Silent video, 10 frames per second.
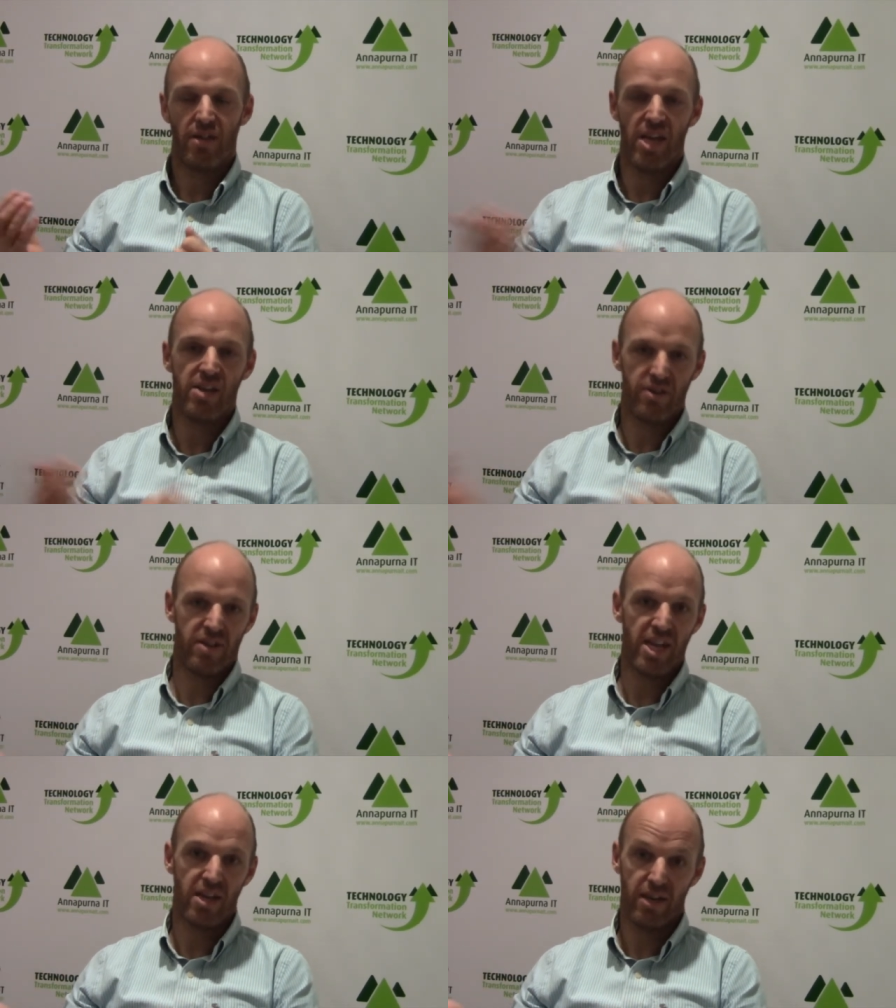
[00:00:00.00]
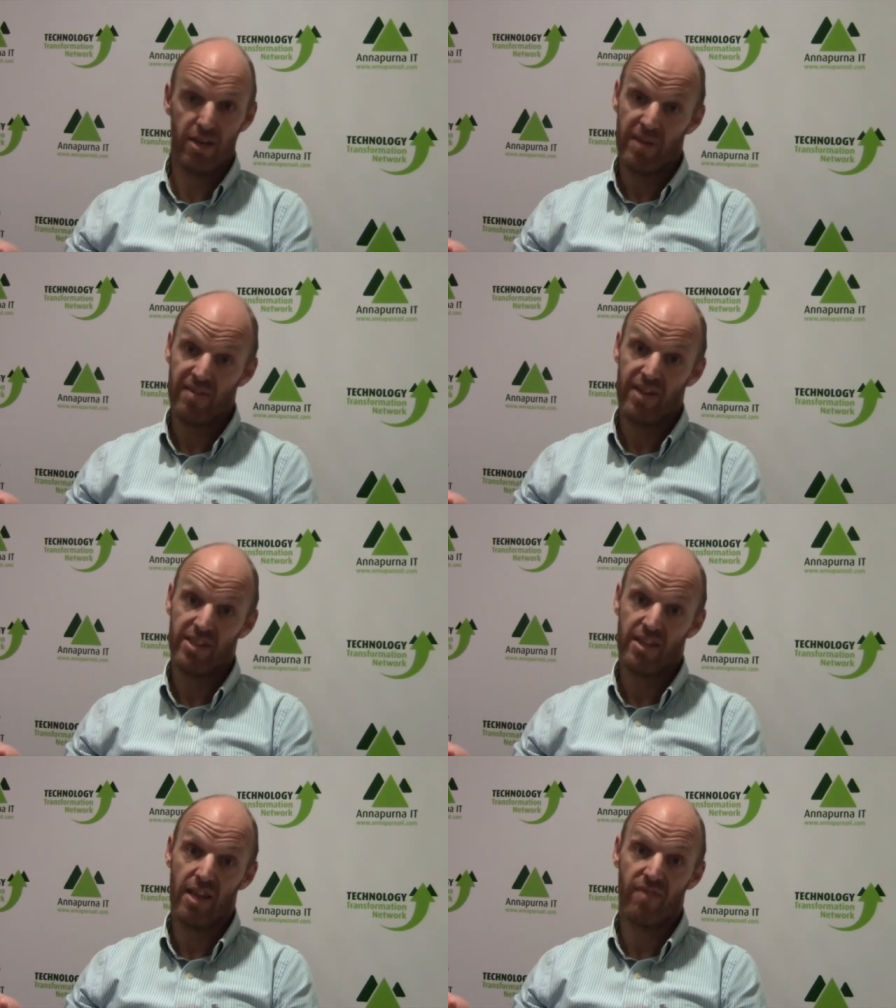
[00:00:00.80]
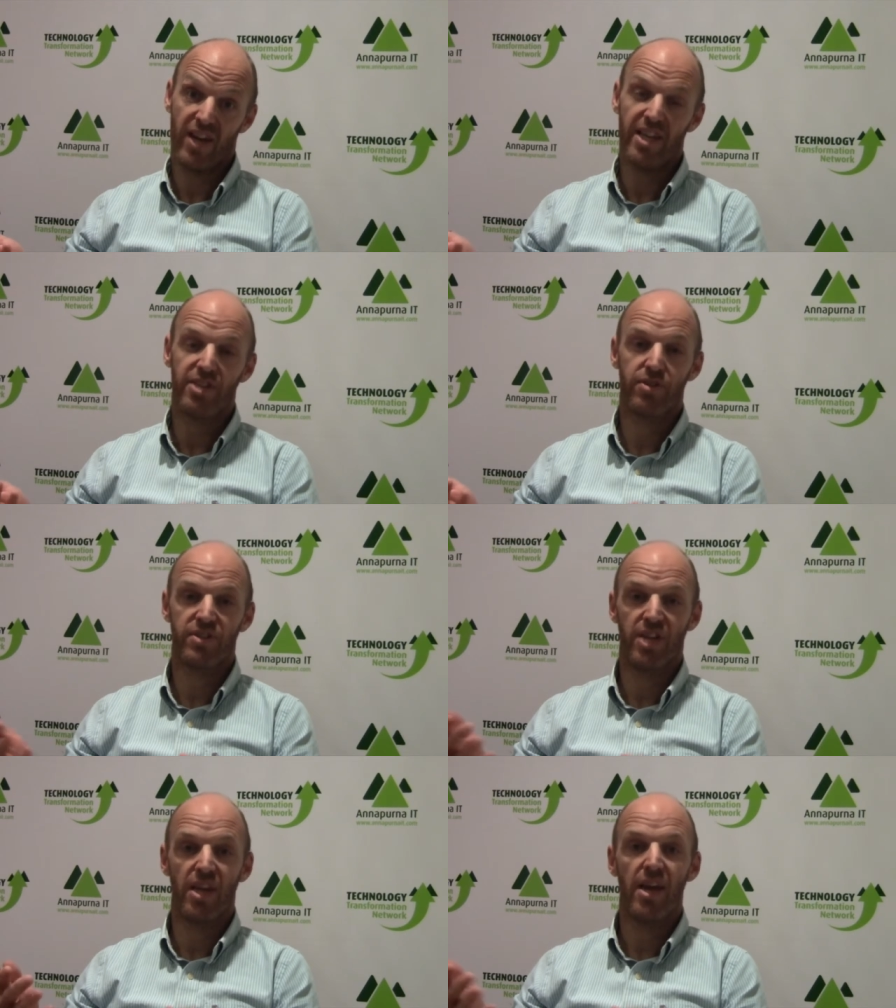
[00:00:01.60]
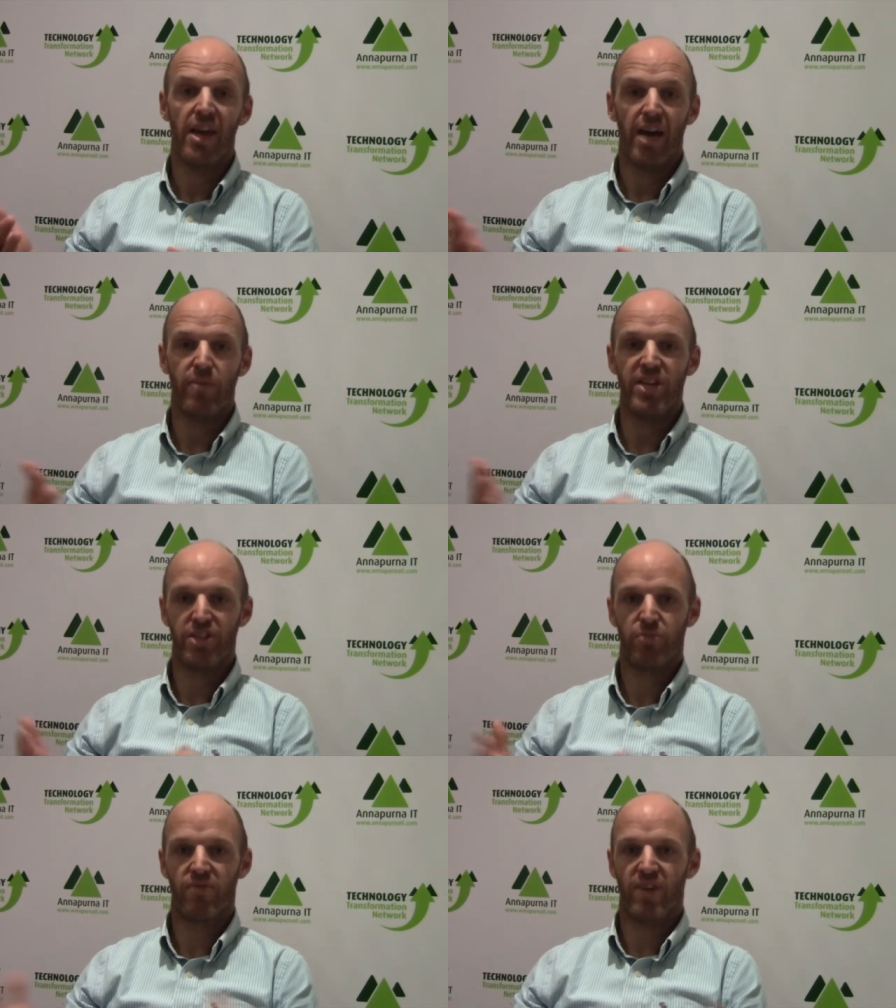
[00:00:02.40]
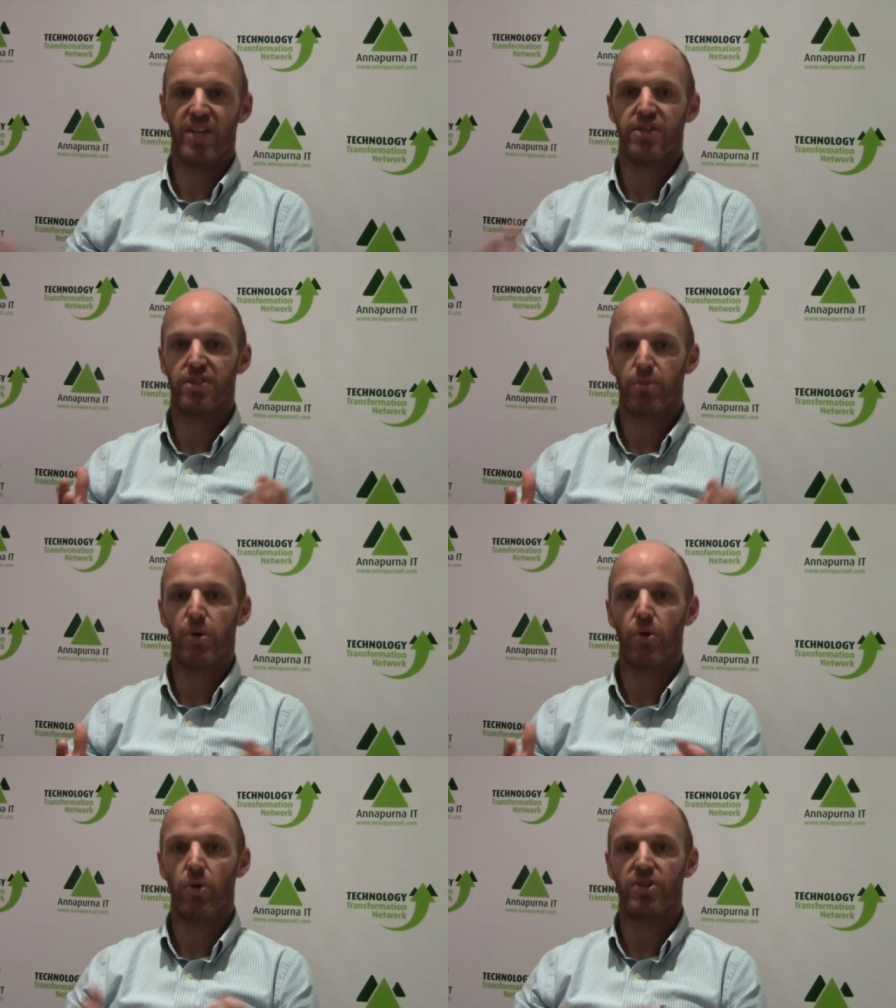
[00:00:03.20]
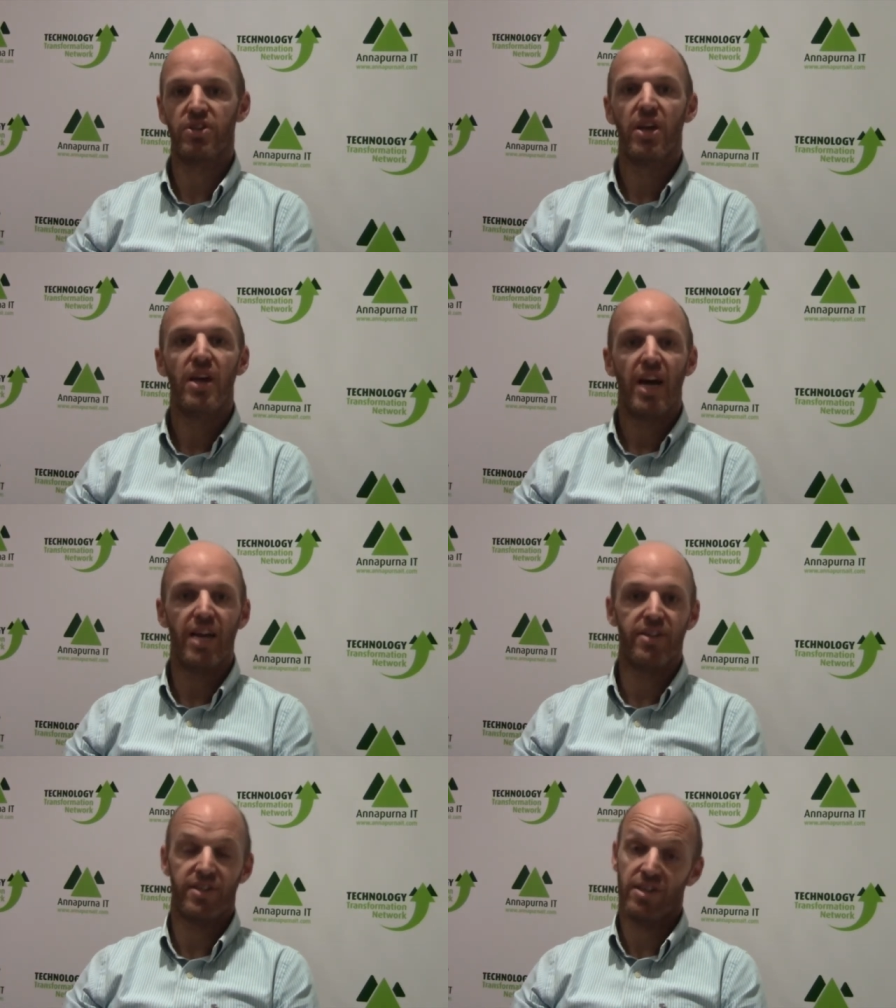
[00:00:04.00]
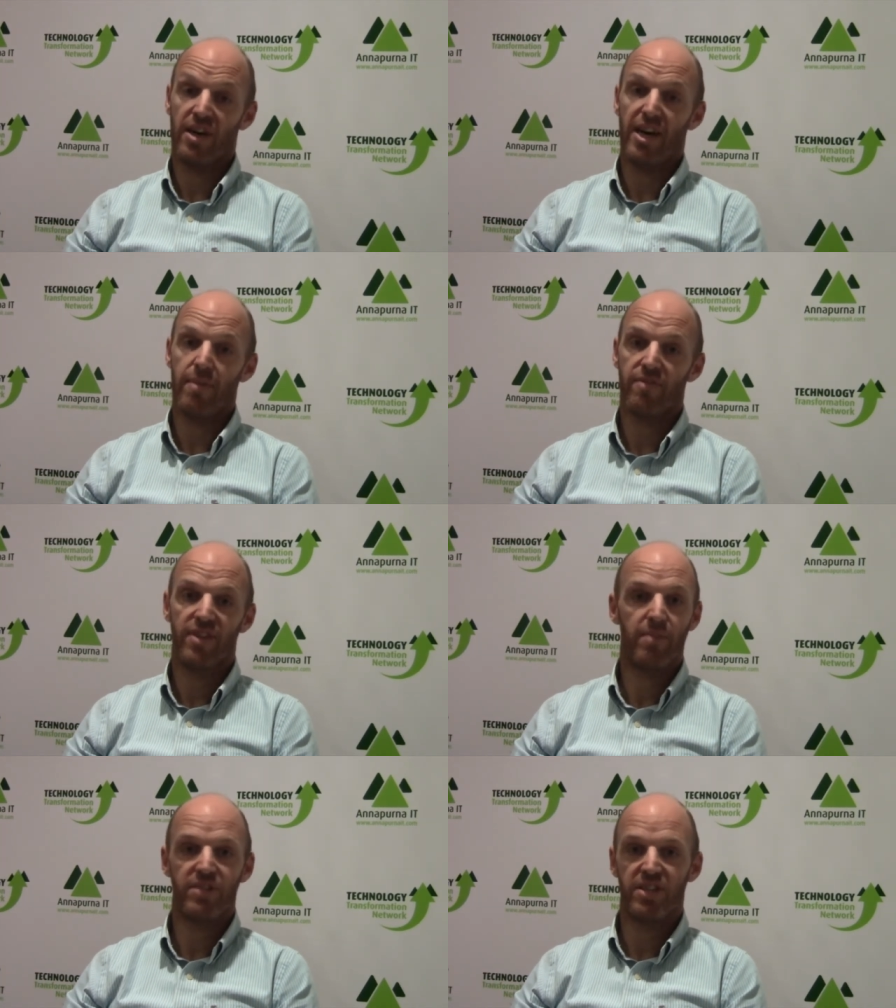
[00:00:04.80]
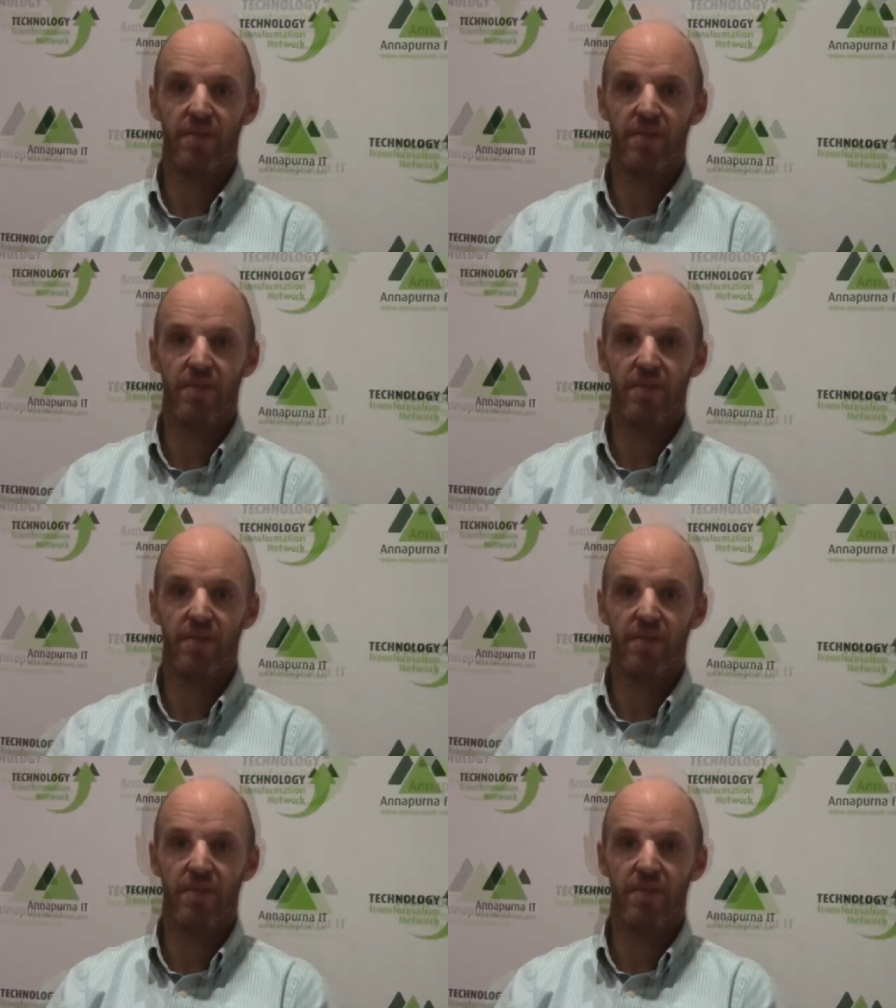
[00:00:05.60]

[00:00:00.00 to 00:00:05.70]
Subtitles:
they can learn about things that they find interesting, and we just provide the support and the time for them to